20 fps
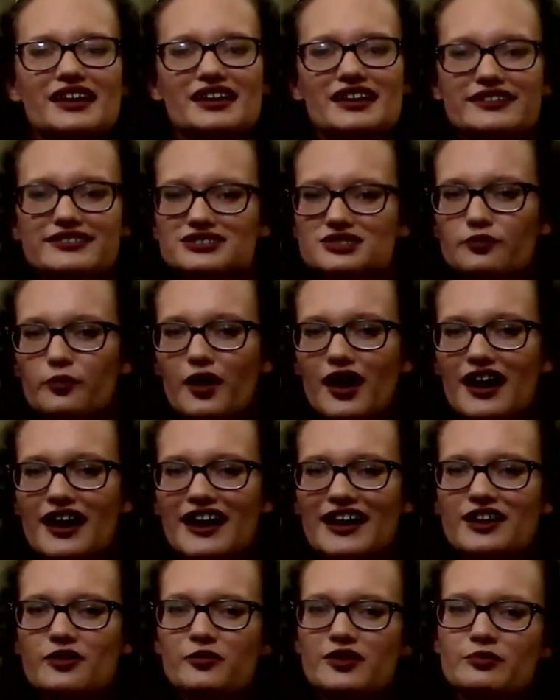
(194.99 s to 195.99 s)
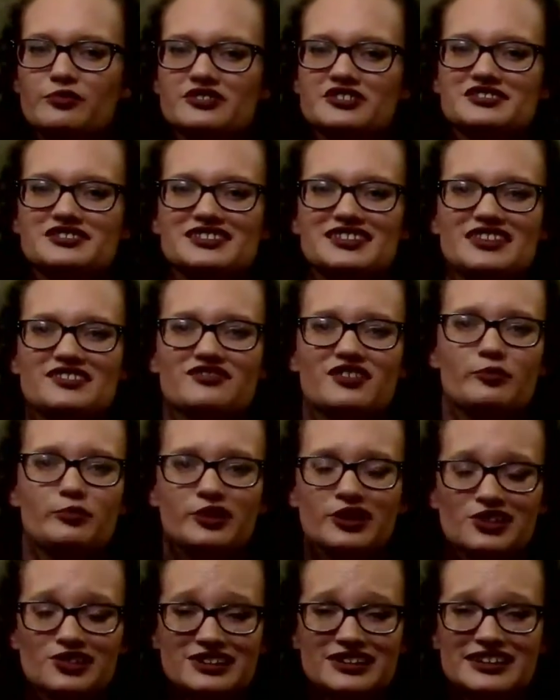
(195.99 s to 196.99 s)
It's why we perceive a
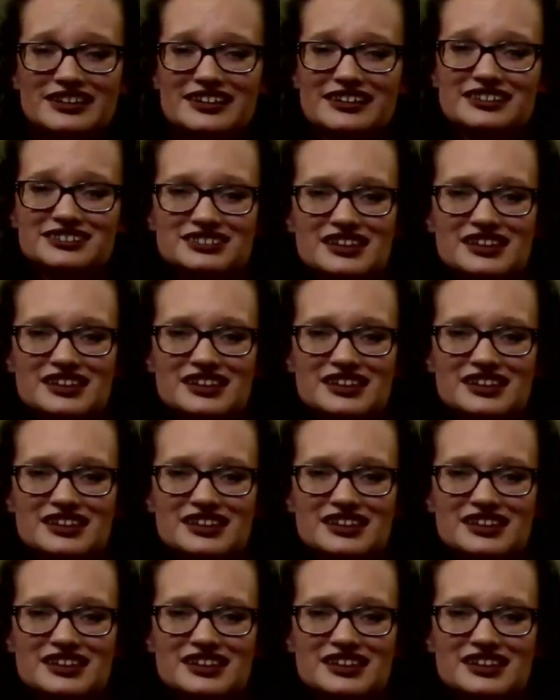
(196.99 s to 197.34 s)
period in a